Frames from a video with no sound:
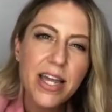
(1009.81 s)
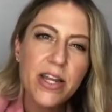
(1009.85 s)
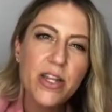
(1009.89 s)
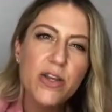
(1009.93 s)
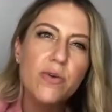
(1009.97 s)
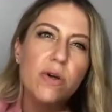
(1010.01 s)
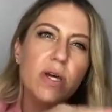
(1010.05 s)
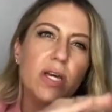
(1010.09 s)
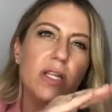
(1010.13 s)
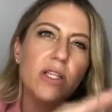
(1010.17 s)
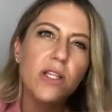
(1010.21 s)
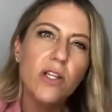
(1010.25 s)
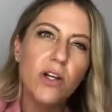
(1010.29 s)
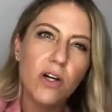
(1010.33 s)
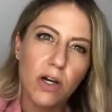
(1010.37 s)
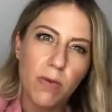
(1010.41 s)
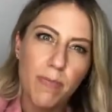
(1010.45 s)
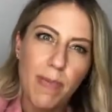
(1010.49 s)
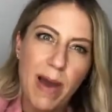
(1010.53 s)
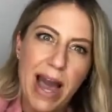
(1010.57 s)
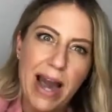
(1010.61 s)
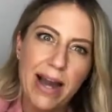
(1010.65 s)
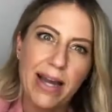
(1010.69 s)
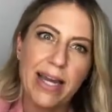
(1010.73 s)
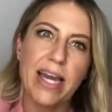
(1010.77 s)
and you can look
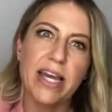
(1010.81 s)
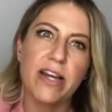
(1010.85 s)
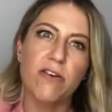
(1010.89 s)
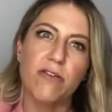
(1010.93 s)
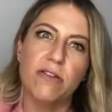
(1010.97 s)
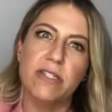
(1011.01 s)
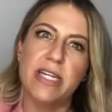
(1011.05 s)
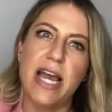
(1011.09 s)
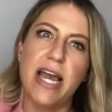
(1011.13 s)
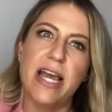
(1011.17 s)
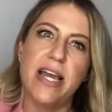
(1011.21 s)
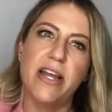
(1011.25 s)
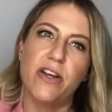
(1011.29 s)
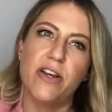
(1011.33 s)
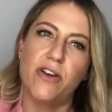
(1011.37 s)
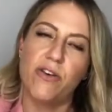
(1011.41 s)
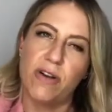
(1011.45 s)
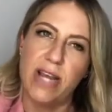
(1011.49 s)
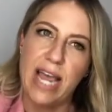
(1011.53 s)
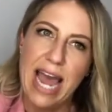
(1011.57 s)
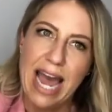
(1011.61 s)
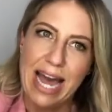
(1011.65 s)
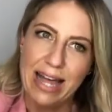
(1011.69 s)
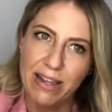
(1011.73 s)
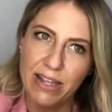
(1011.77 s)
back at your day and your
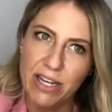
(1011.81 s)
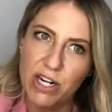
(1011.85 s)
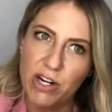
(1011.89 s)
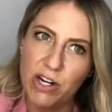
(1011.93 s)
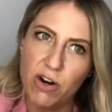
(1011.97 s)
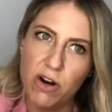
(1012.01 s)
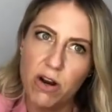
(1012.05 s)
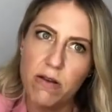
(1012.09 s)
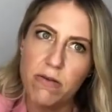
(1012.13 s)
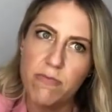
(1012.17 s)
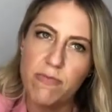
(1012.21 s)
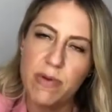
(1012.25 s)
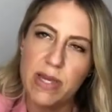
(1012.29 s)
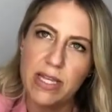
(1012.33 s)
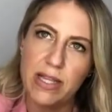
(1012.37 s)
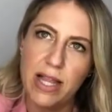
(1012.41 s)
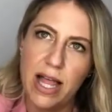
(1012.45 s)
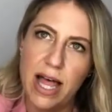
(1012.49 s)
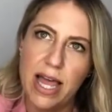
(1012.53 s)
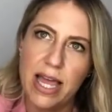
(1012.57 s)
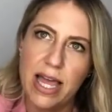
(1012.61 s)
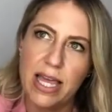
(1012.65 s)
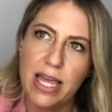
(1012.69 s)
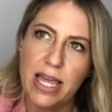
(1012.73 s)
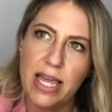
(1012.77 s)
calendar and be
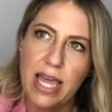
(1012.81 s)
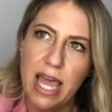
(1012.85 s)
like,